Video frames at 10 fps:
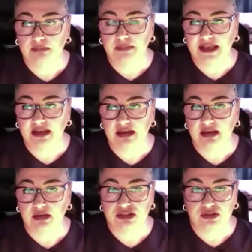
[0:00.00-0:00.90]
being
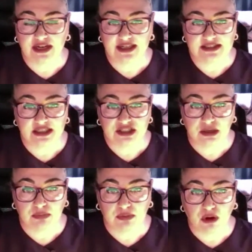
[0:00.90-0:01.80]
Australia such
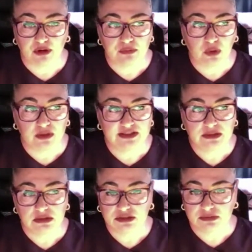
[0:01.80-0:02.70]
a broad
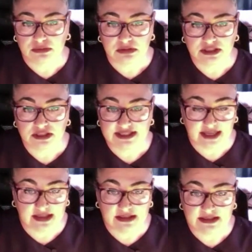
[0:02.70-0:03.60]
multicultural
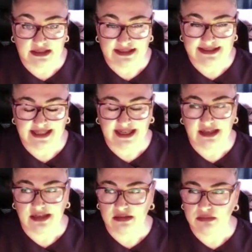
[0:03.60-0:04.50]
society, is
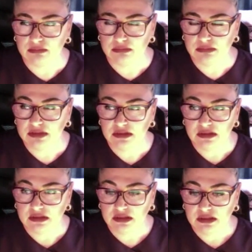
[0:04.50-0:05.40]
any
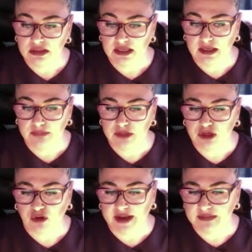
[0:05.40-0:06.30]

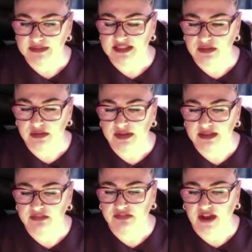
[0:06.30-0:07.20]
crimes that you
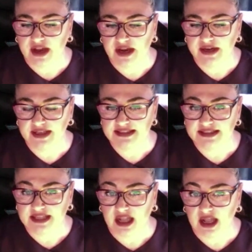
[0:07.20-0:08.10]
identified
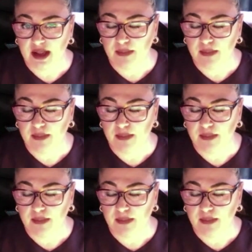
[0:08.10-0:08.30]
as a